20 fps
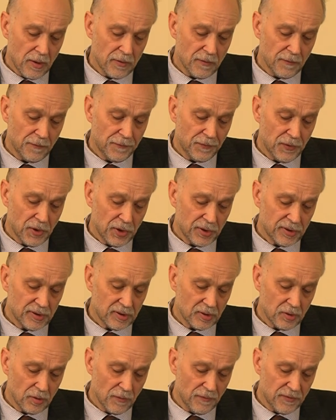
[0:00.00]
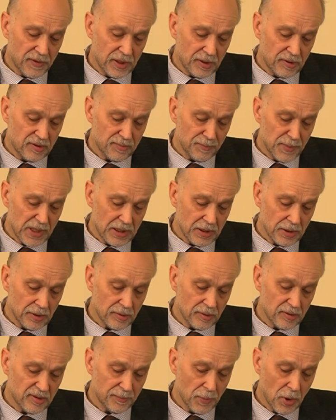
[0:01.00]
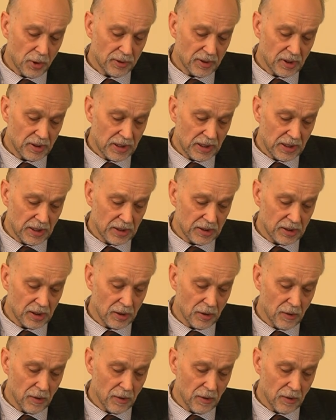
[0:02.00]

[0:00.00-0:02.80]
The first of these meaning the spontaneity